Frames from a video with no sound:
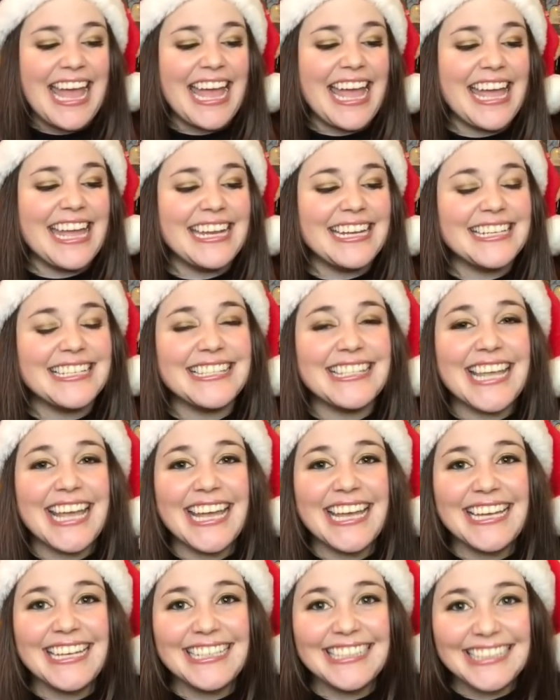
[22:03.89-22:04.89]
It is
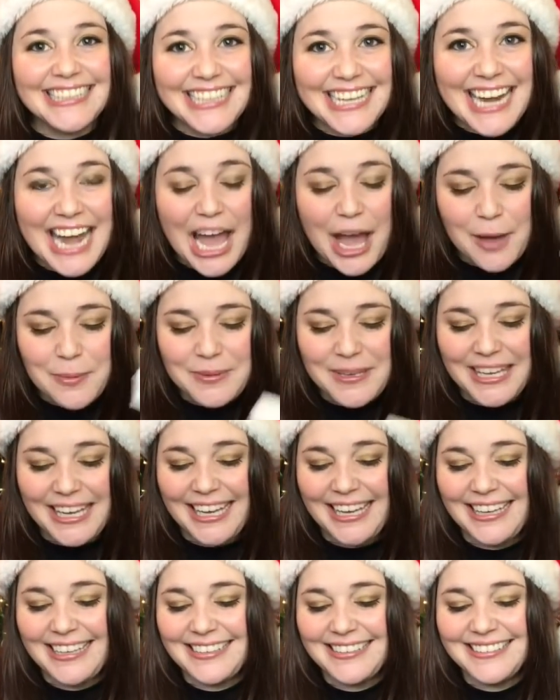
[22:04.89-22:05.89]
a
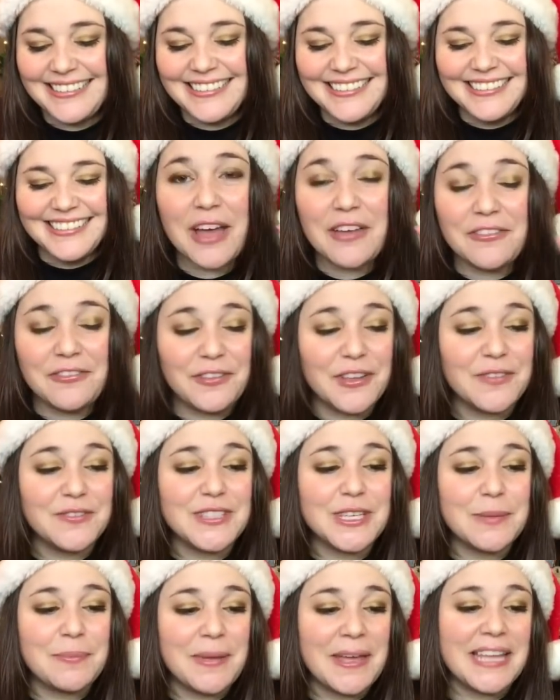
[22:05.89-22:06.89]
napkin, a
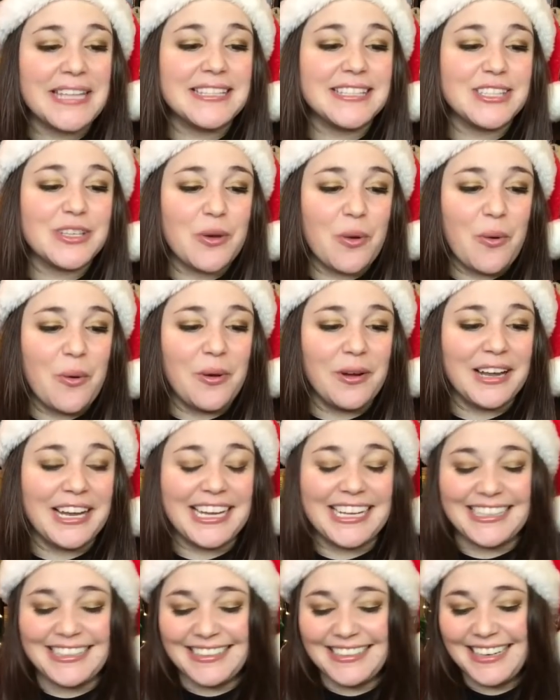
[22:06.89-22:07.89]
50 pence
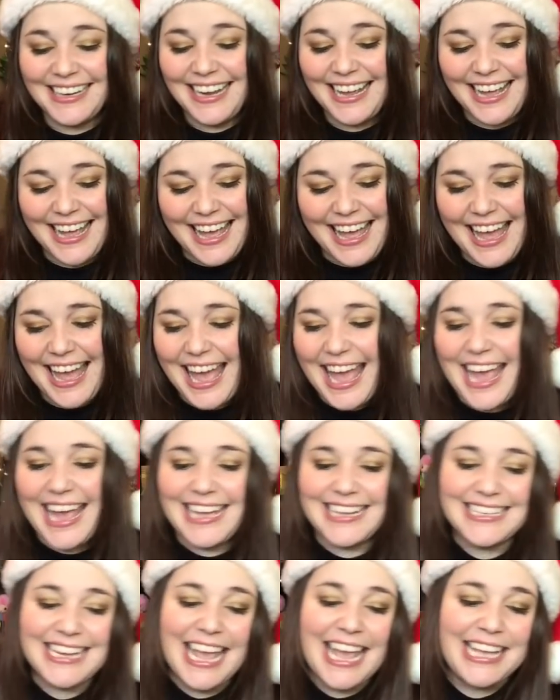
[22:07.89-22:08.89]
coin,
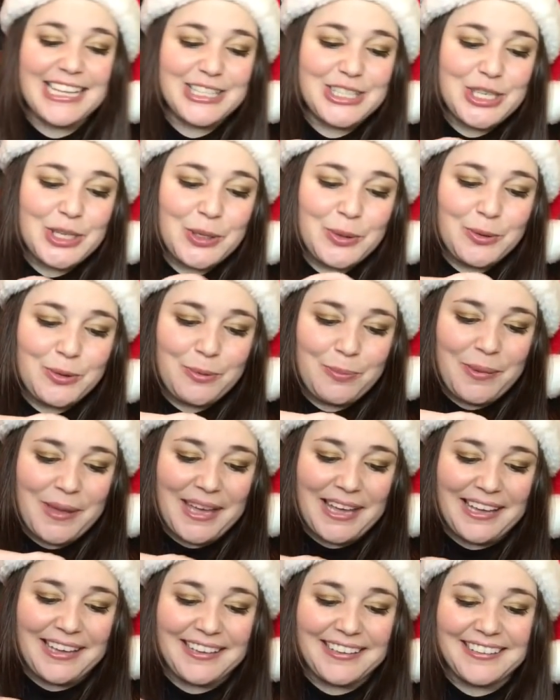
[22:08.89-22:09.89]
and a
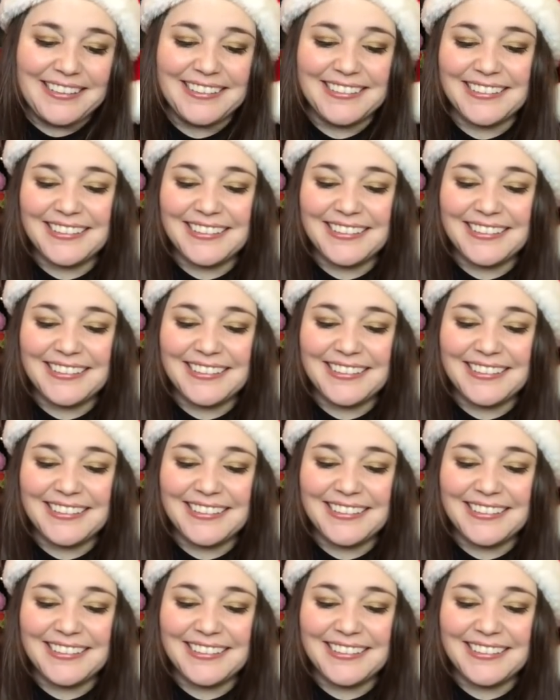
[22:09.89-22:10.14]
toothpick.